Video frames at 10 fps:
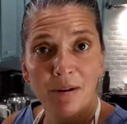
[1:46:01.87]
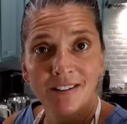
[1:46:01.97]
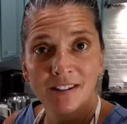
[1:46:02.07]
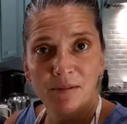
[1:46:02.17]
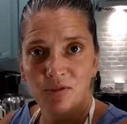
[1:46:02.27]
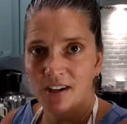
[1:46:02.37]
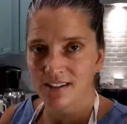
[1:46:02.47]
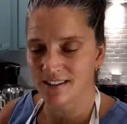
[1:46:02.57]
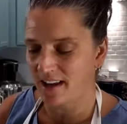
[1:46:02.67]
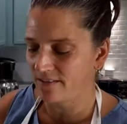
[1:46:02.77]
And I bought some, I'm
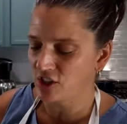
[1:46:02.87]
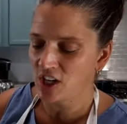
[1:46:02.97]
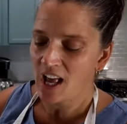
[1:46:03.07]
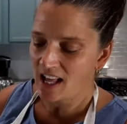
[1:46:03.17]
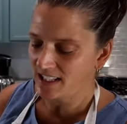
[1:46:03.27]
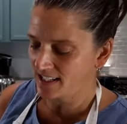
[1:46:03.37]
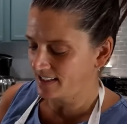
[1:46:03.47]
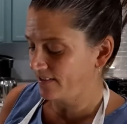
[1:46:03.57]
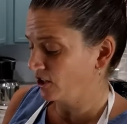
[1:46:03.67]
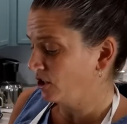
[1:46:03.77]
trying to salvage a
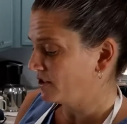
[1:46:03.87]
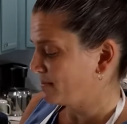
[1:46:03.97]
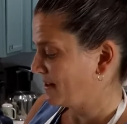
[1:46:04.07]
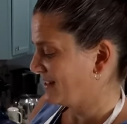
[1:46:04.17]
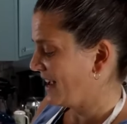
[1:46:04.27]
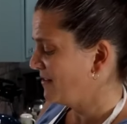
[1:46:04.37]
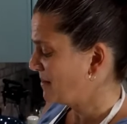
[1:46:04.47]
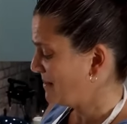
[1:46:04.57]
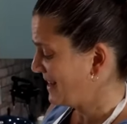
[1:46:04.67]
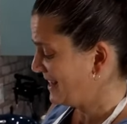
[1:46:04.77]
lot of stuff at Clover Sprouts. I
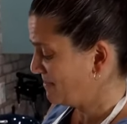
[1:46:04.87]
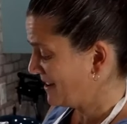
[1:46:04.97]
haven't been